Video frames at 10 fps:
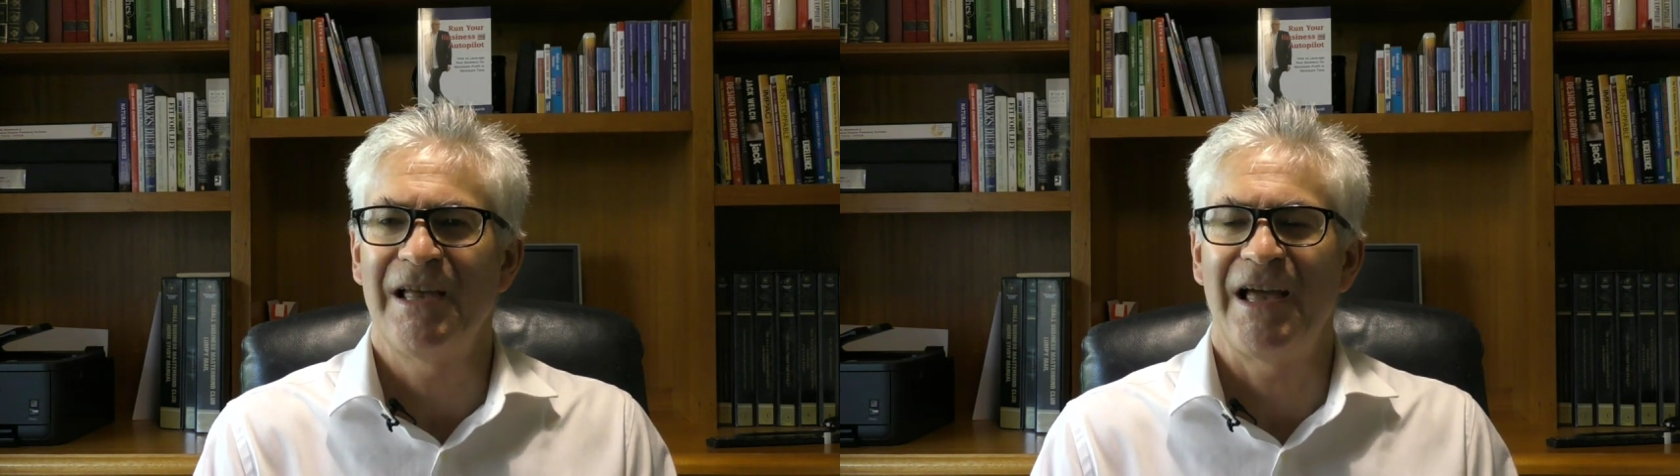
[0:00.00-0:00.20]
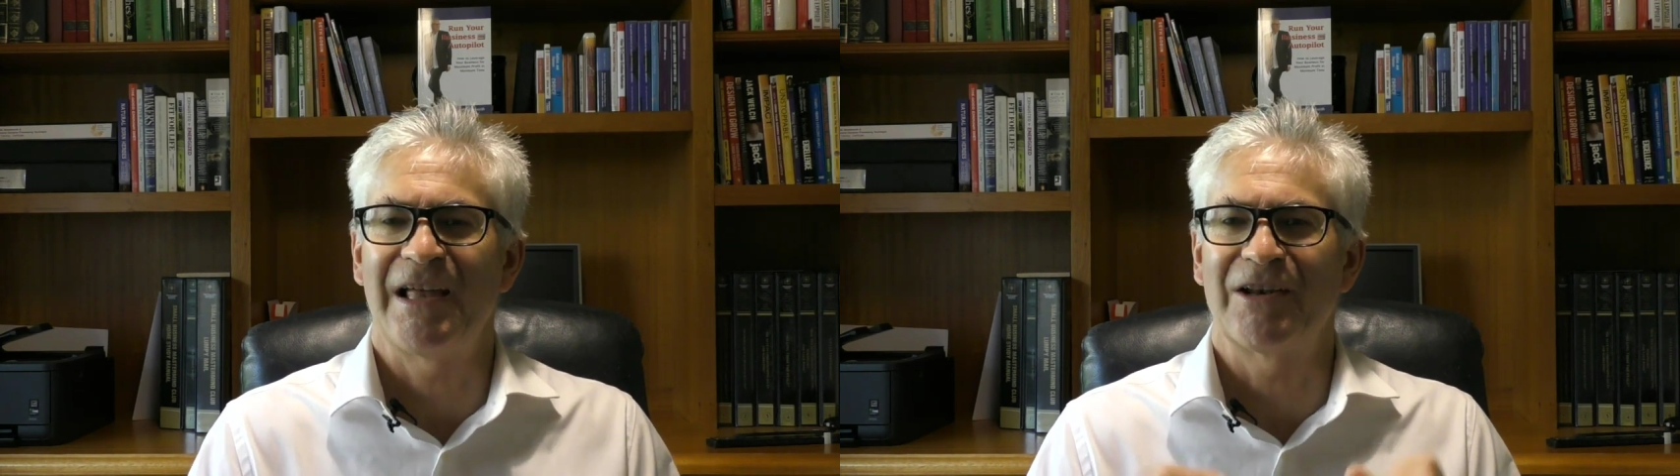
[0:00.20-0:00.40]

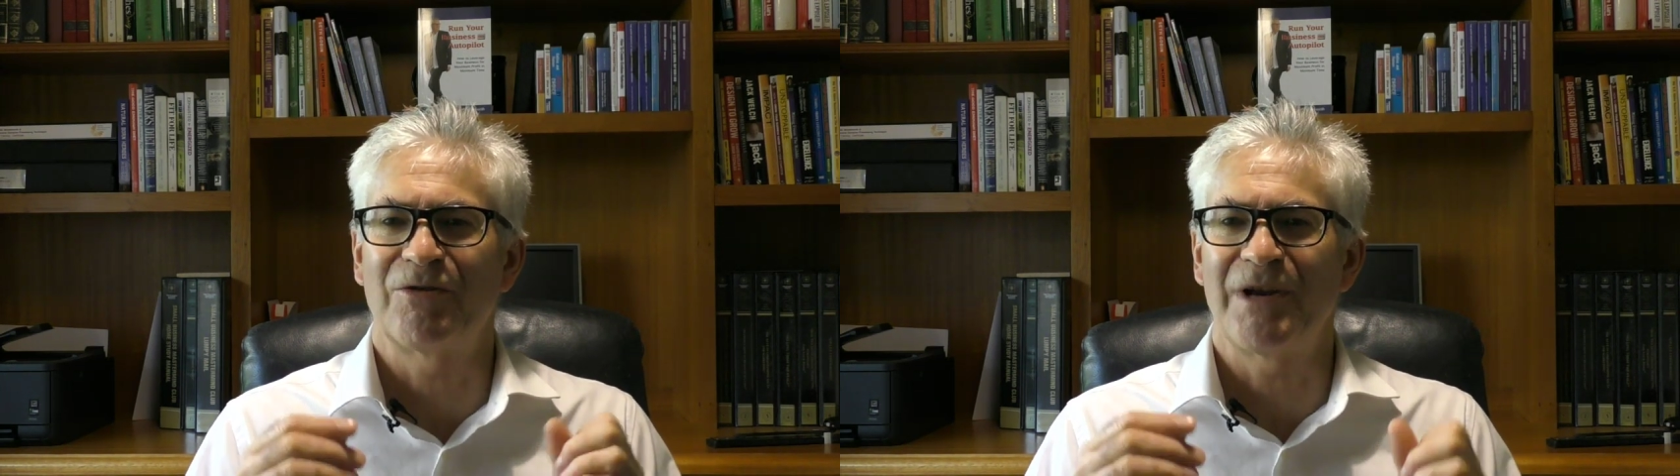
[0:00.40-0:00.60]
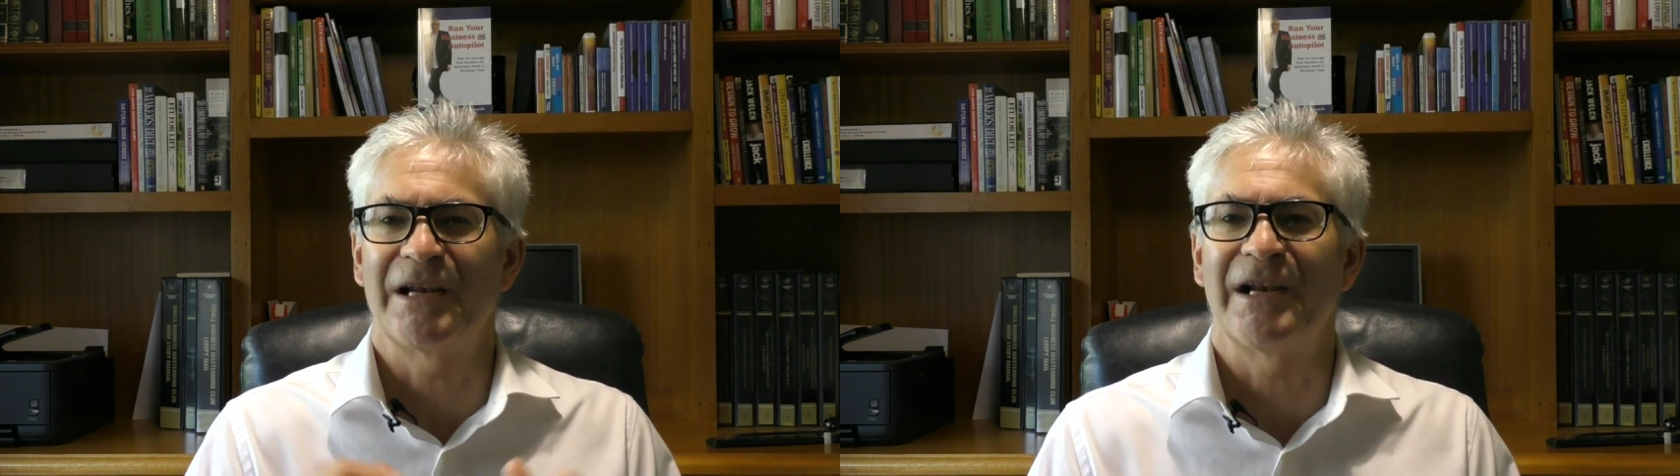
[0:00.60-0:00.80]
and
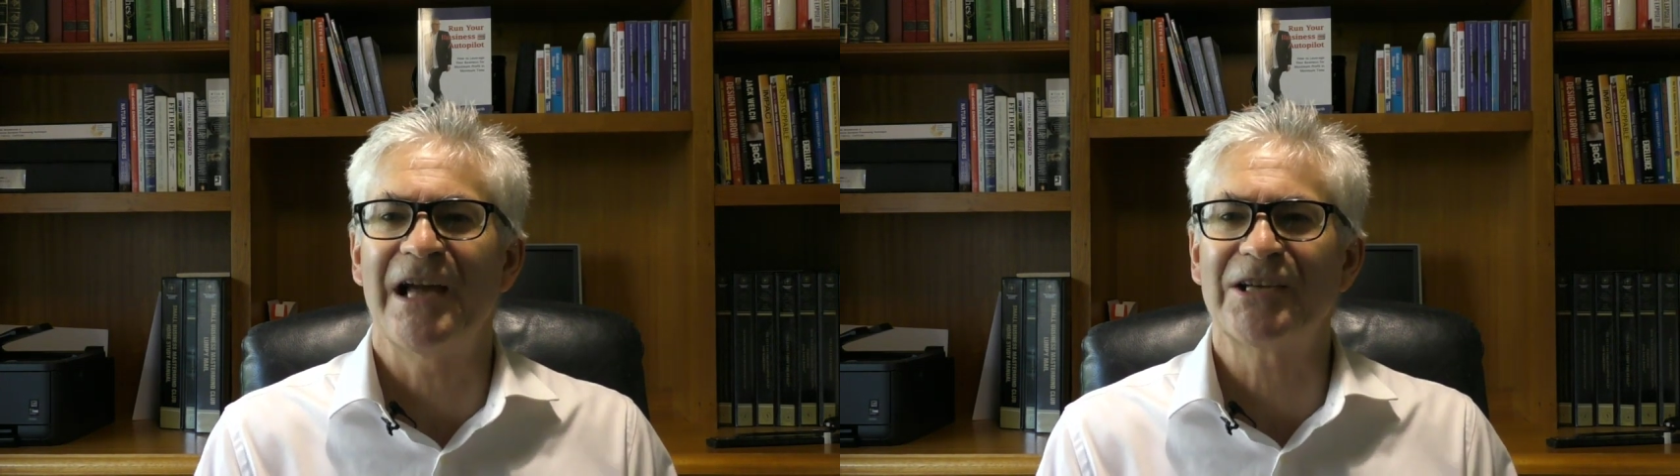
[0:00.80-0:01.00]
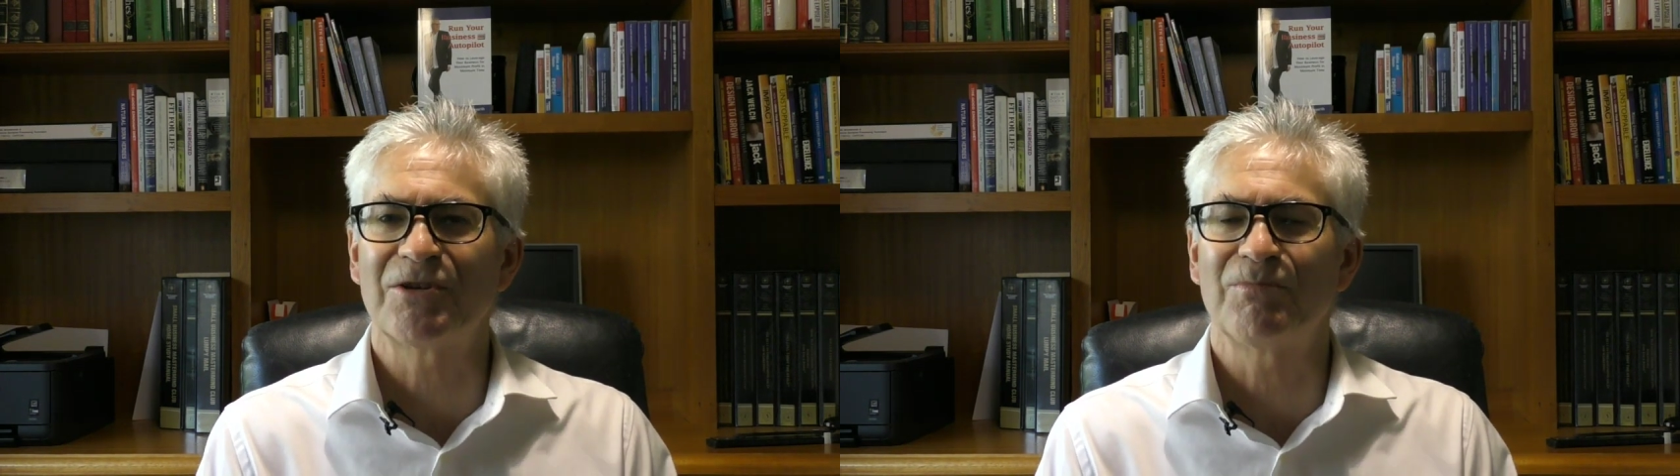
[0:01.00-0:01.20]
create an
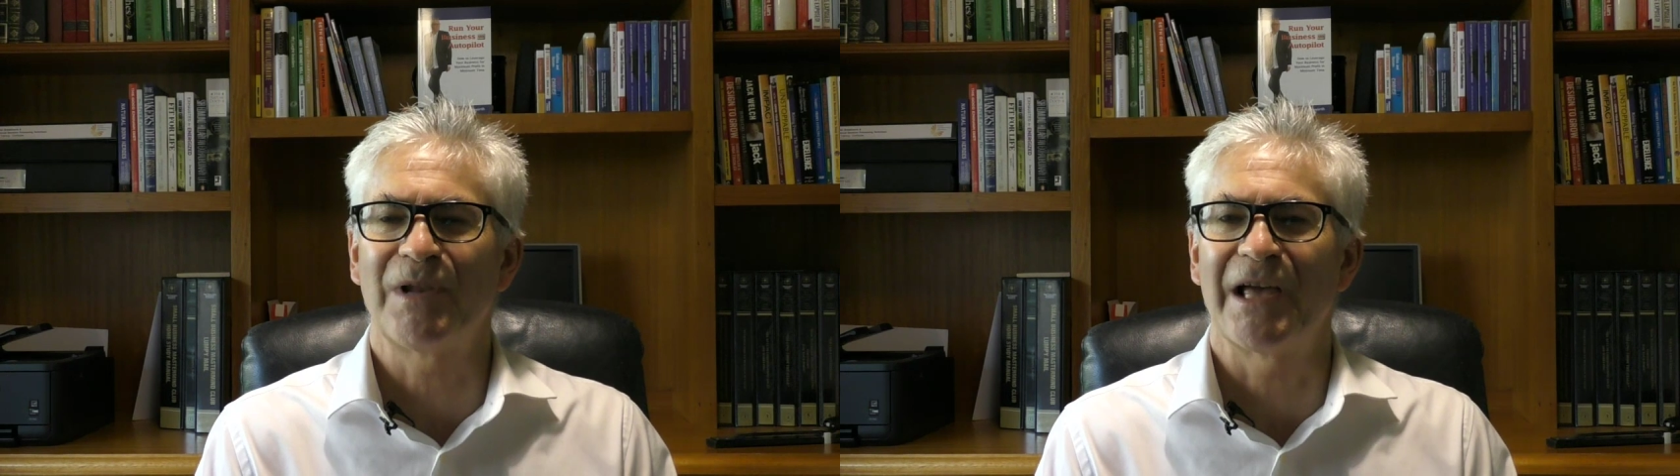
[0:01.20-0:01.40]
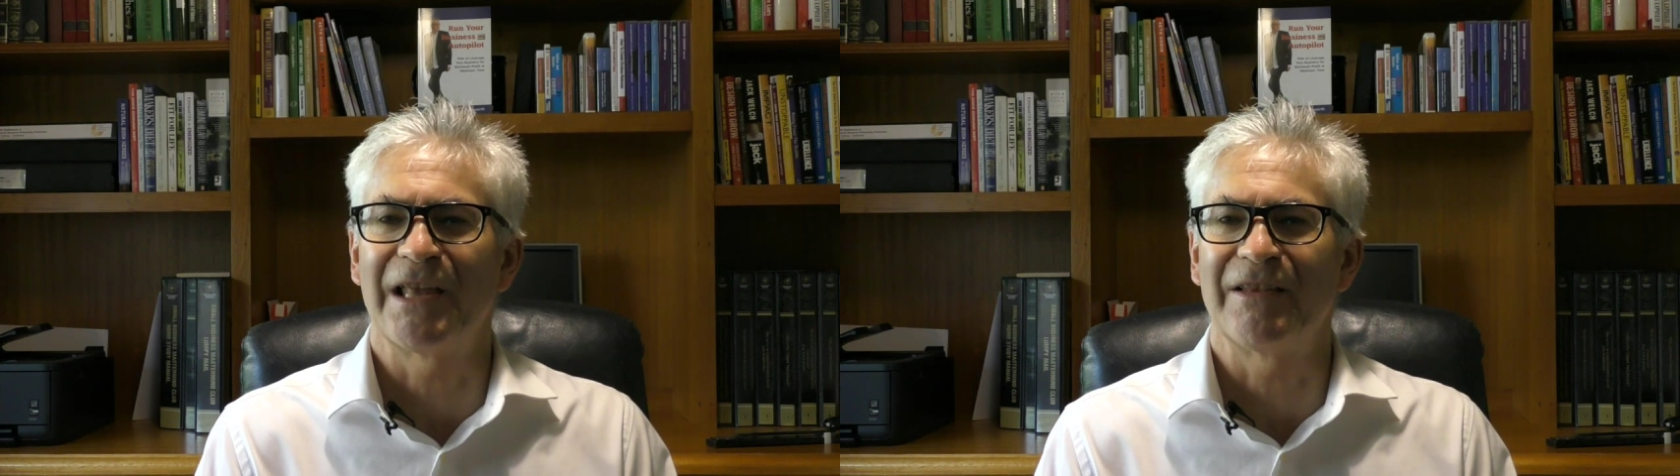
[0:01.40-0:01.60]
action
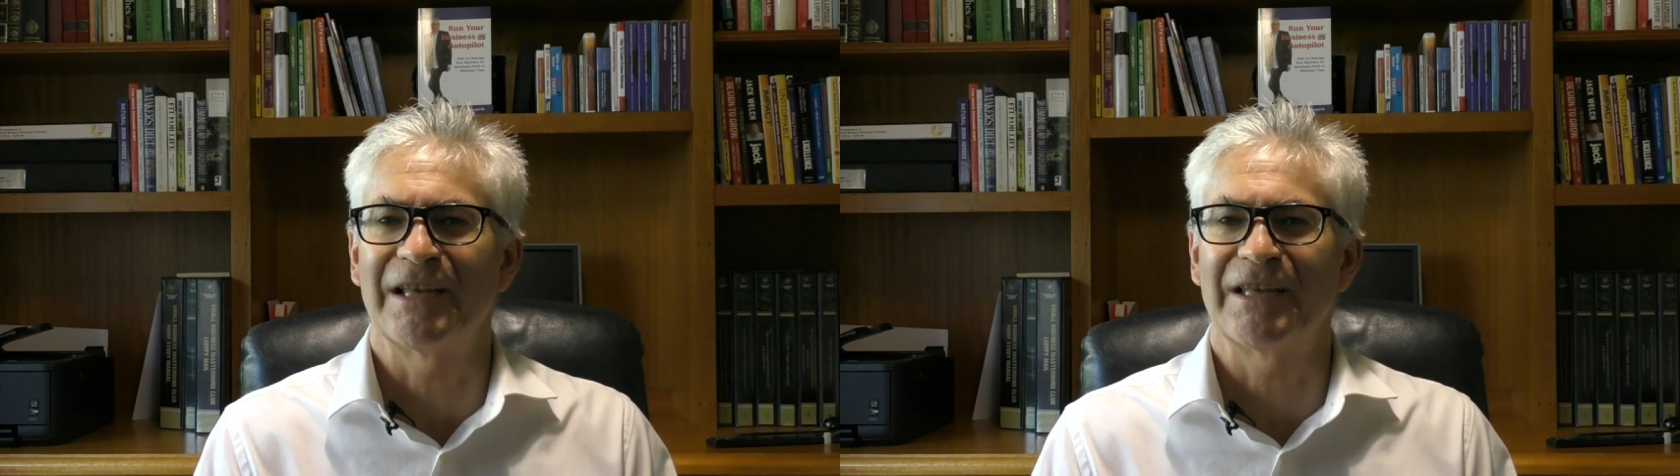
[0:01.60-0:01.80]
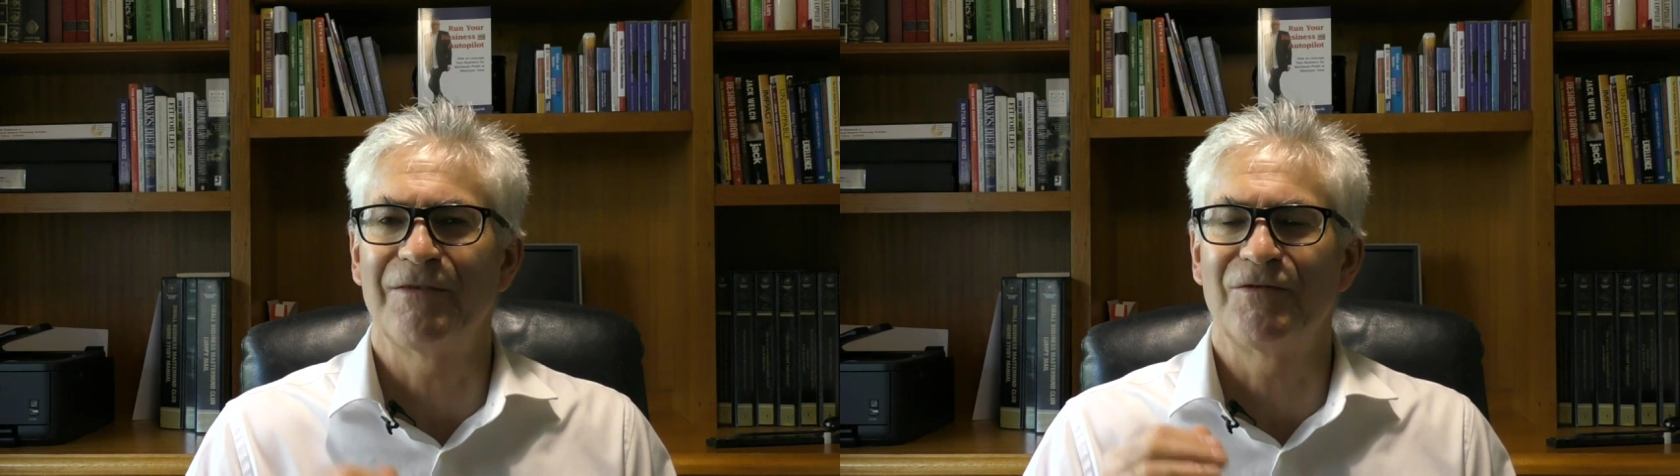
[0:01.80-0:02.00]
plan
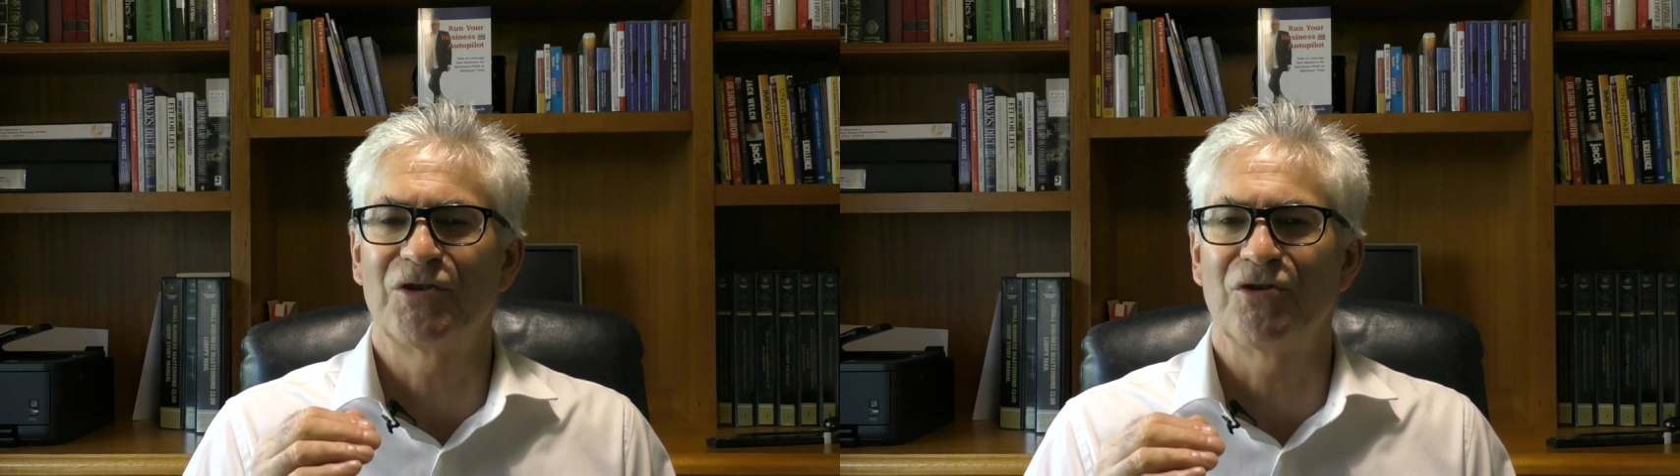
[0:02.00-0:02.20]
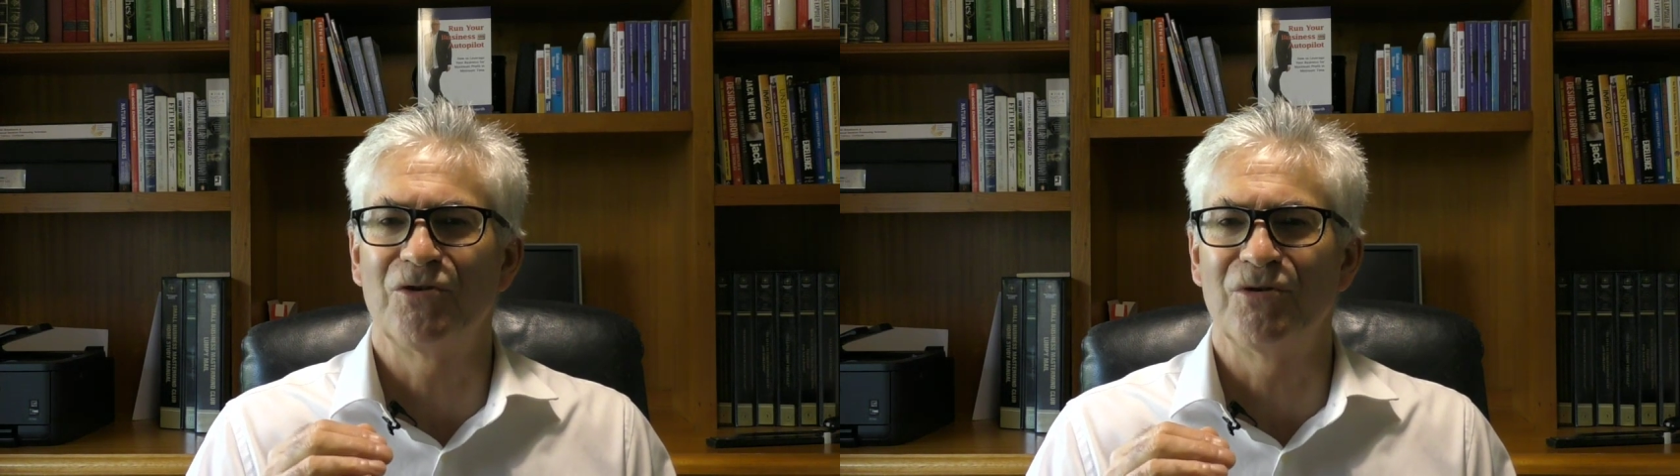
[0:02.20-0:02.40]
that
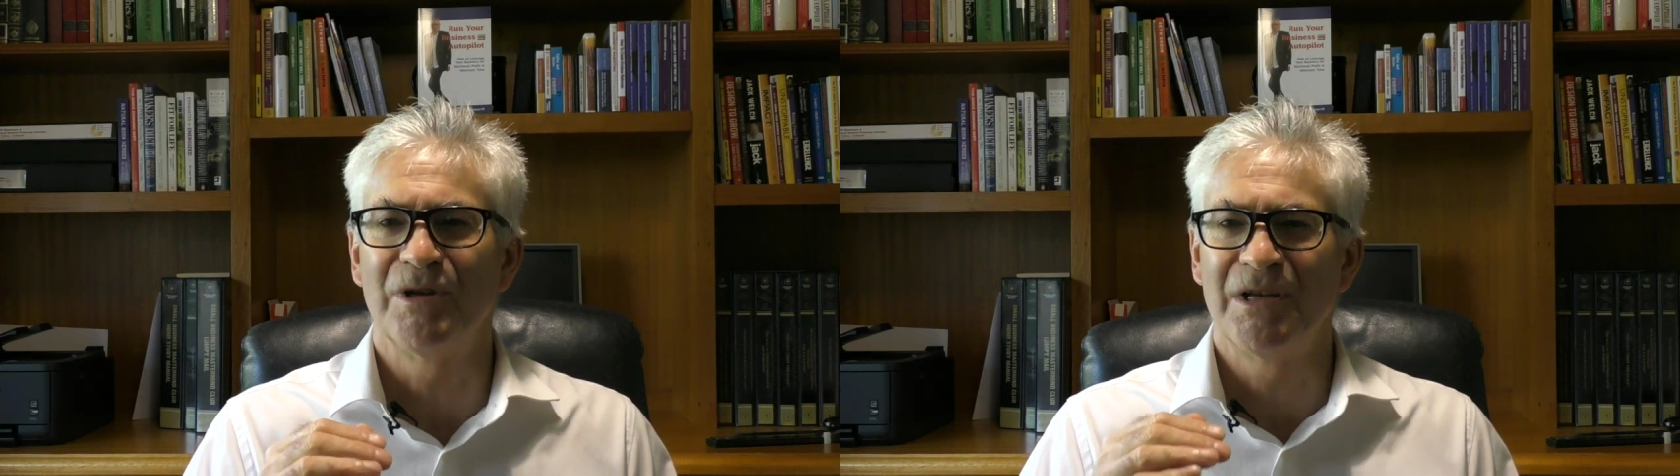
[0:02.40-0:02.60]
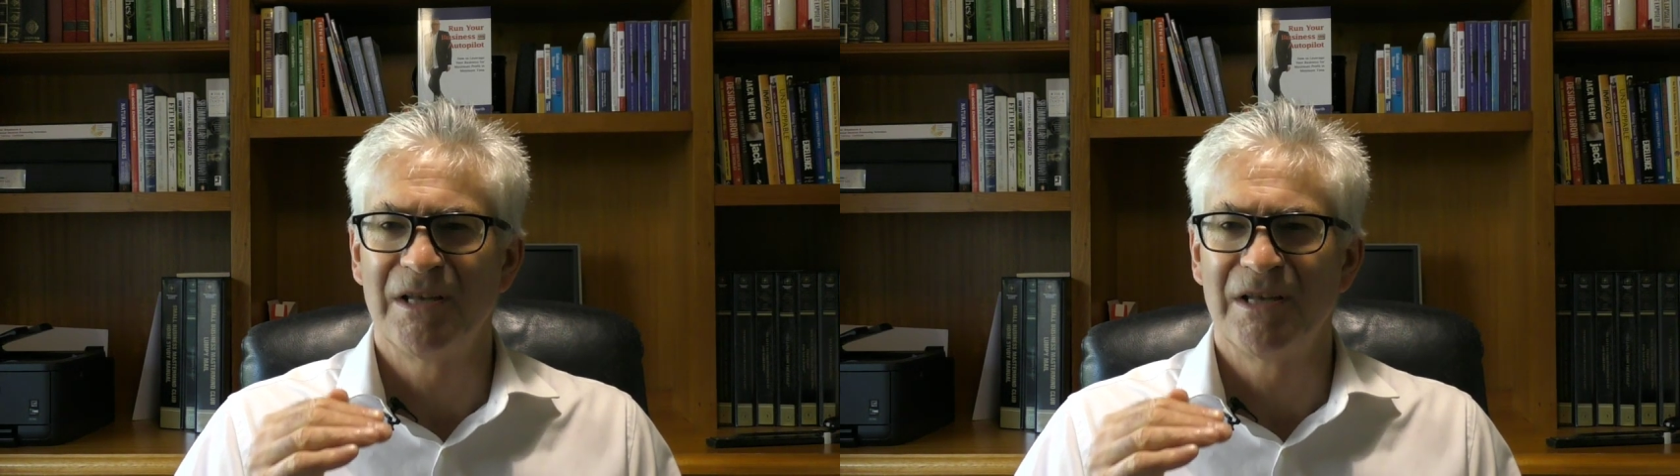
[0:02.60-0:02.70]
gives you